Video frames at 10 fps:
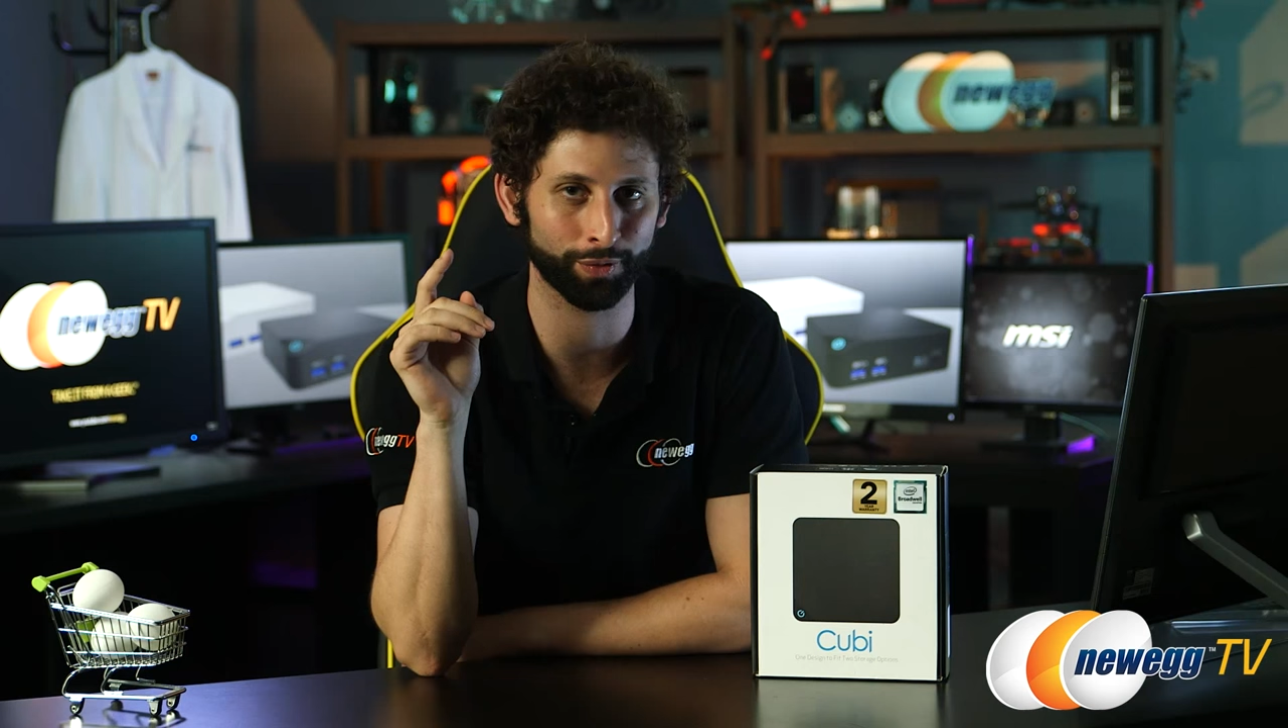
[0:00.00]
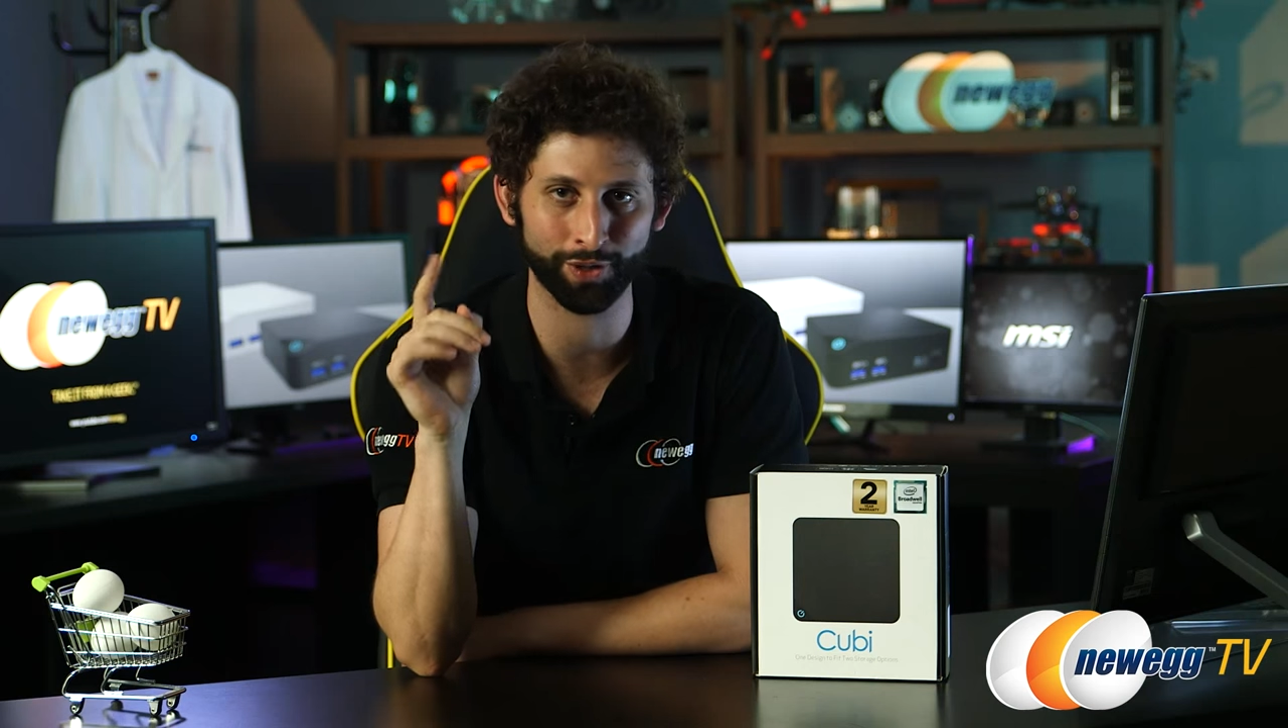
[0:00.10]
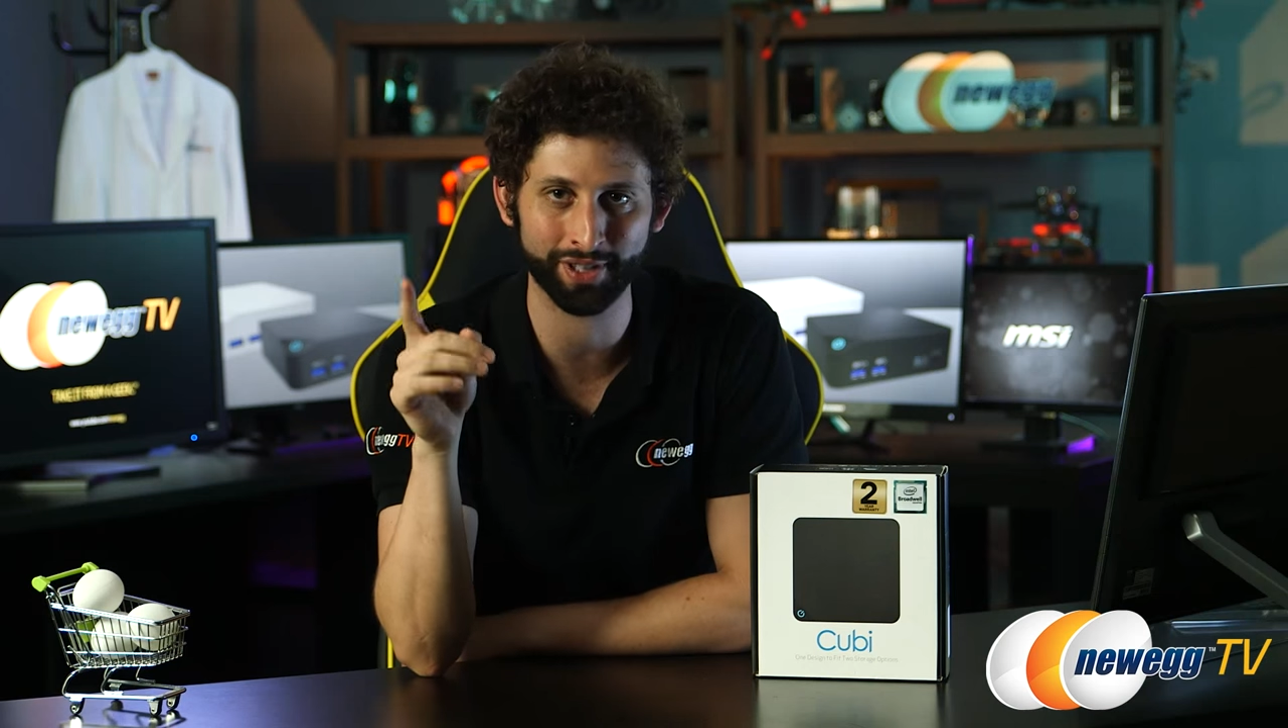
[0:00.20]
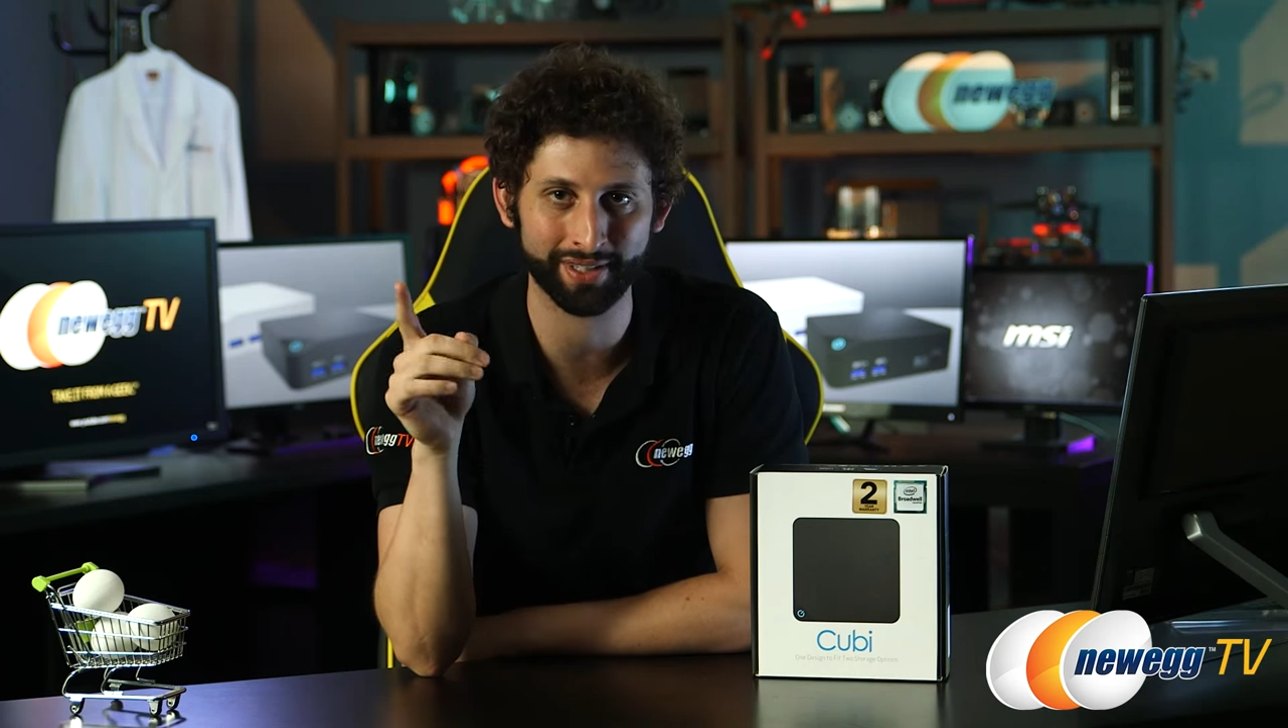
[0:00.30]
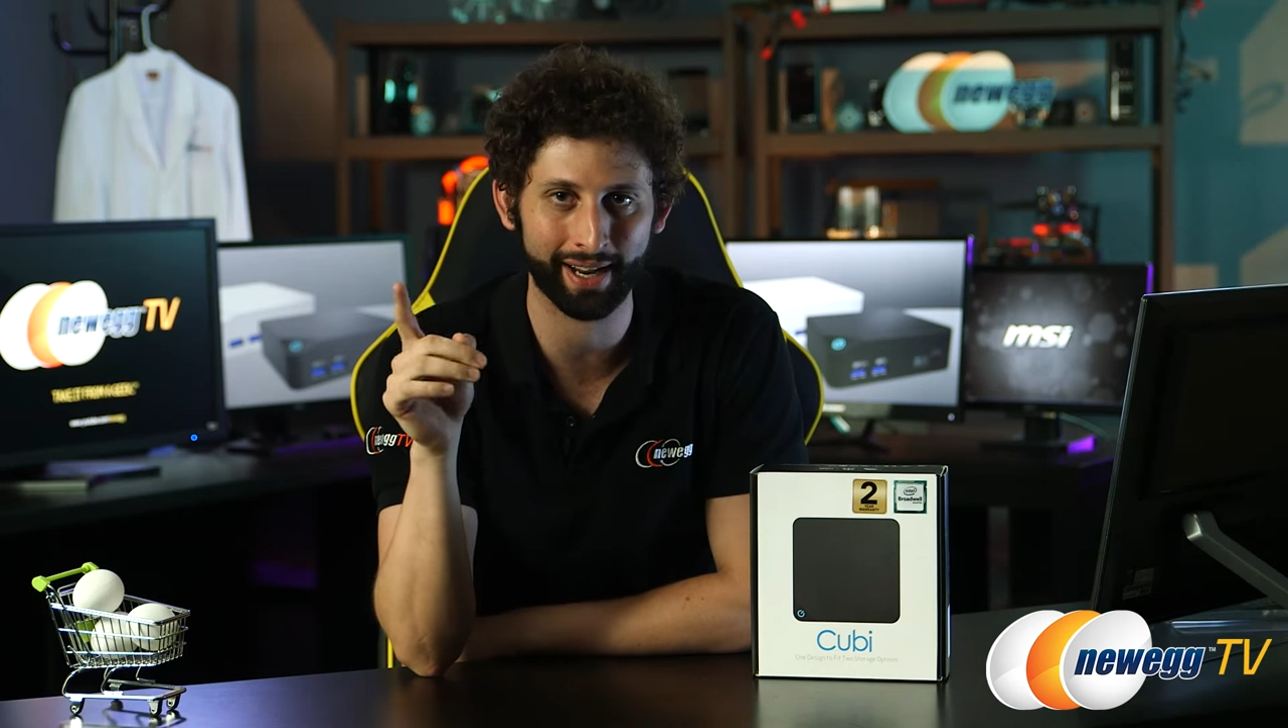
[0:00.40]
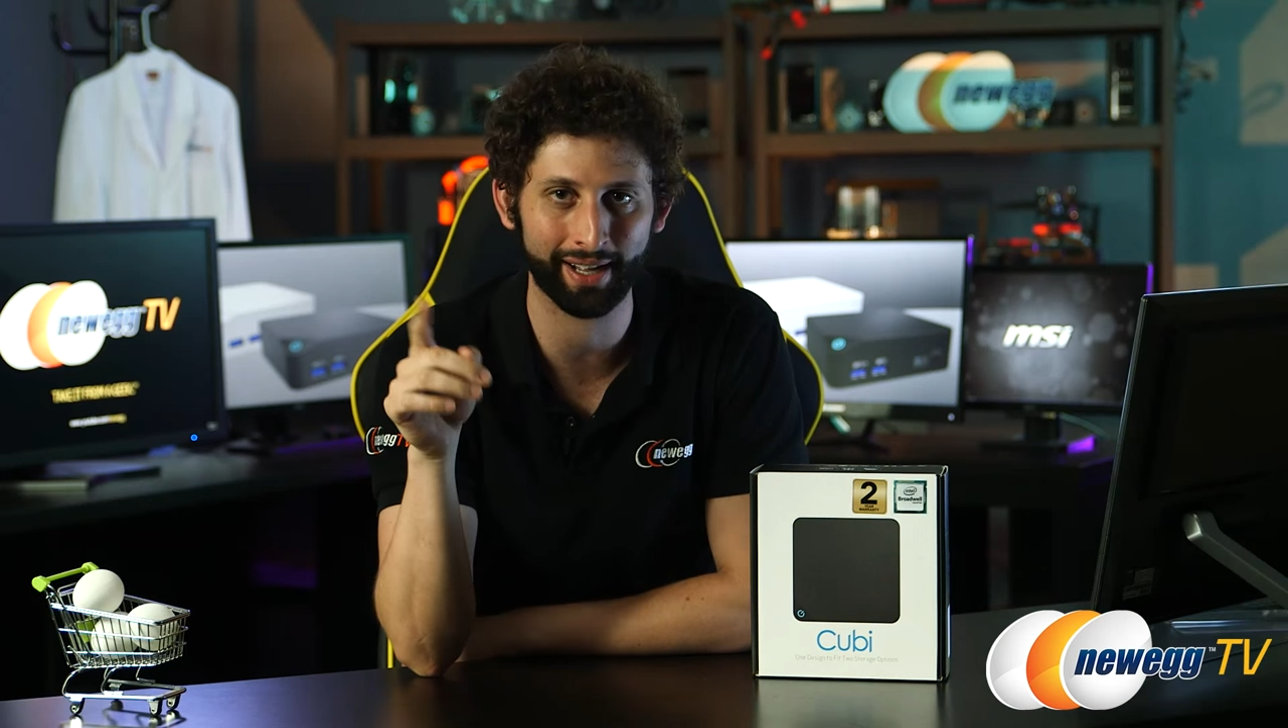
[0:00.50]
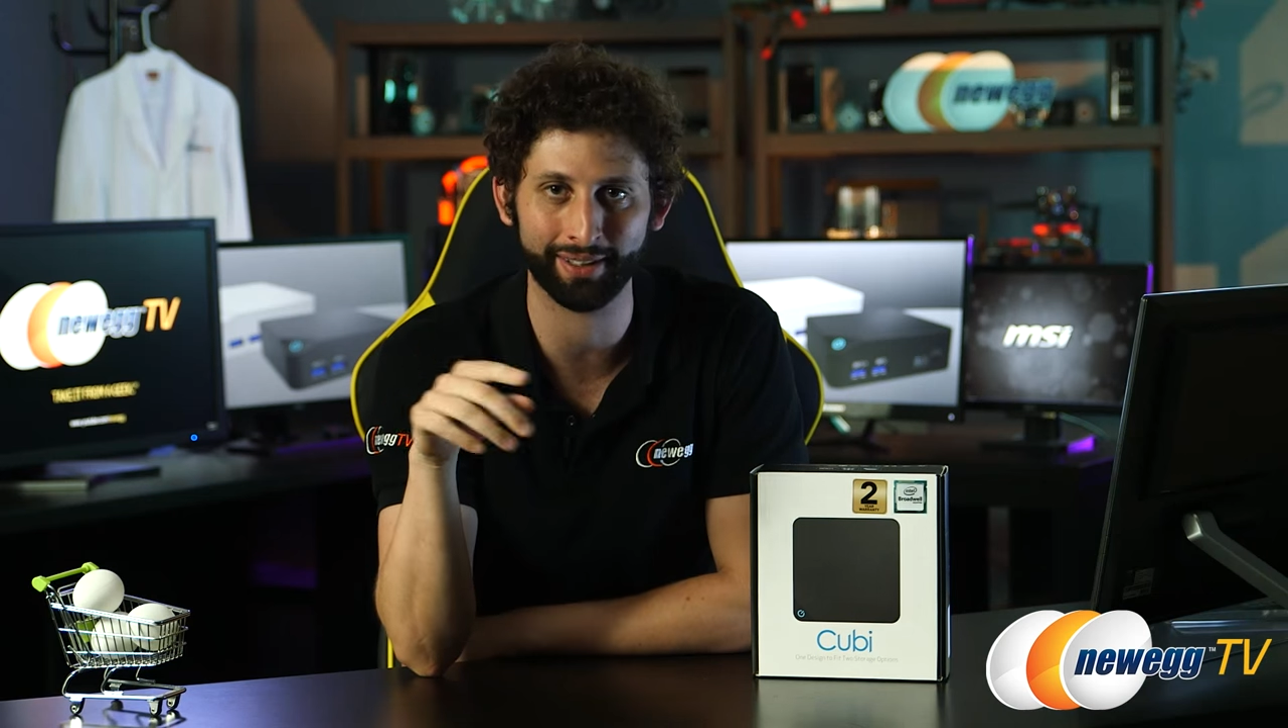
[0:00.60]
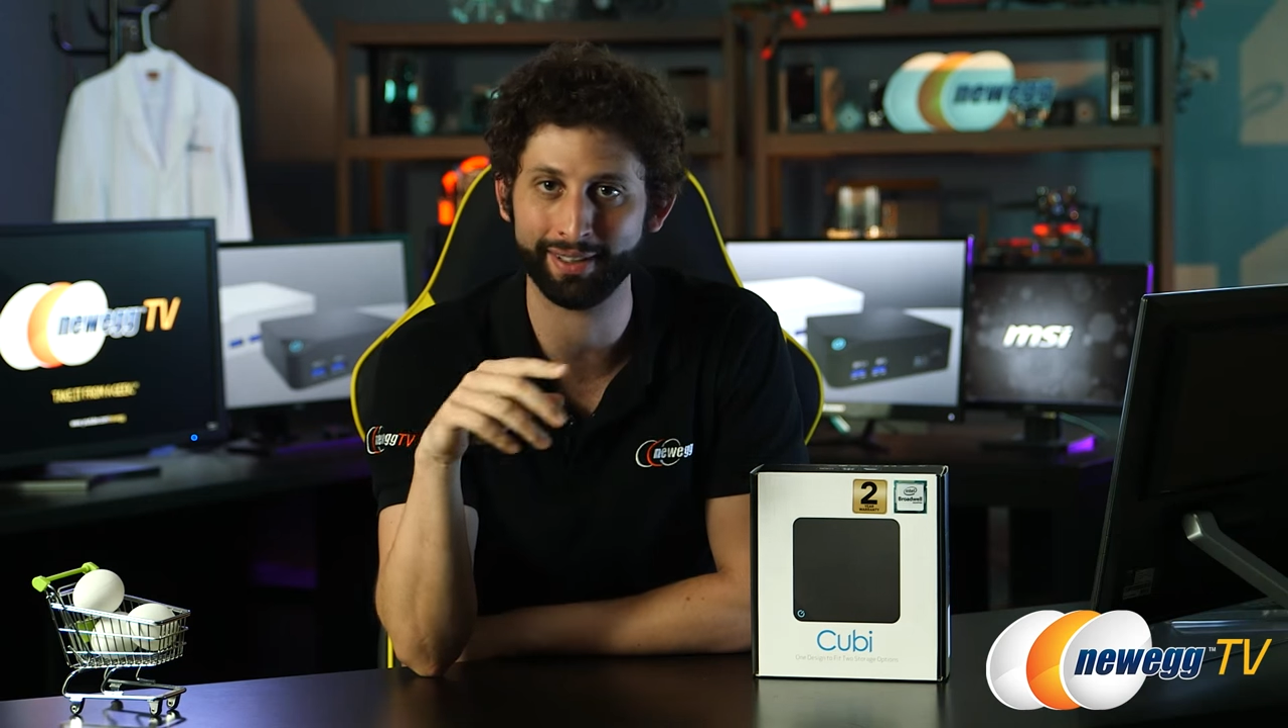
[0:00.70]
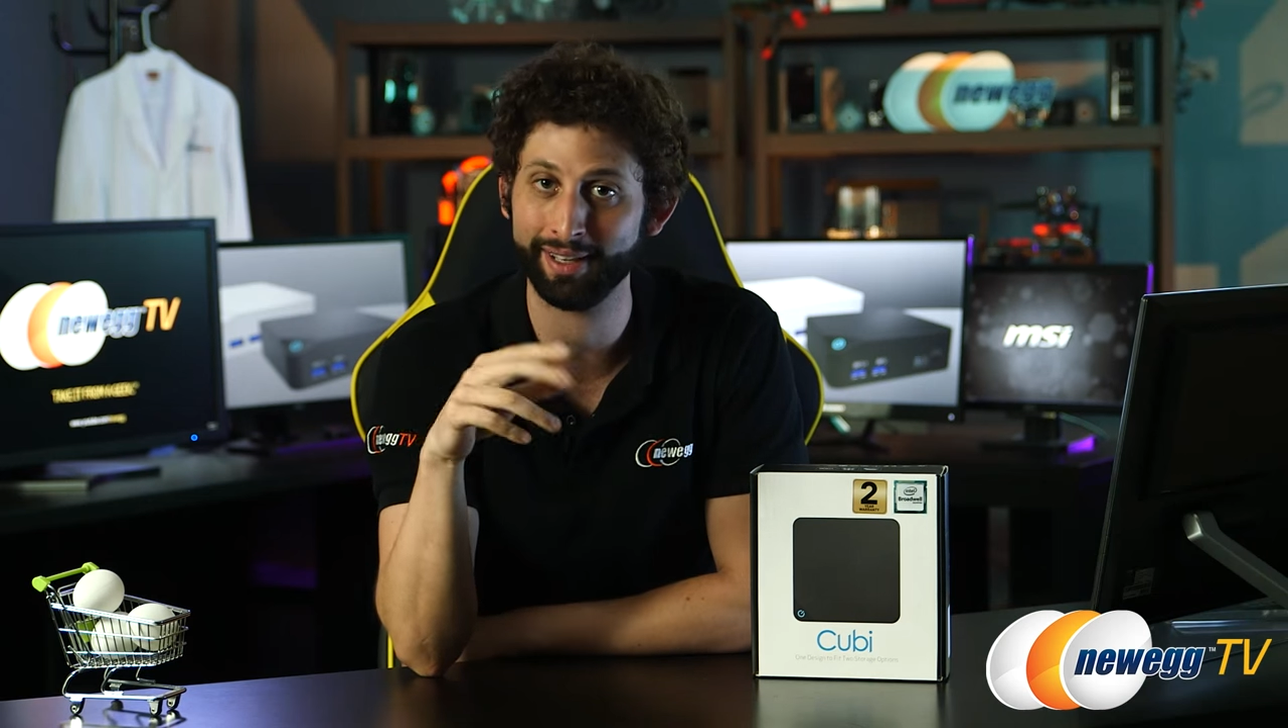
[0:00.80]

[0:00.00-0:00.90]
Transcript: versatile and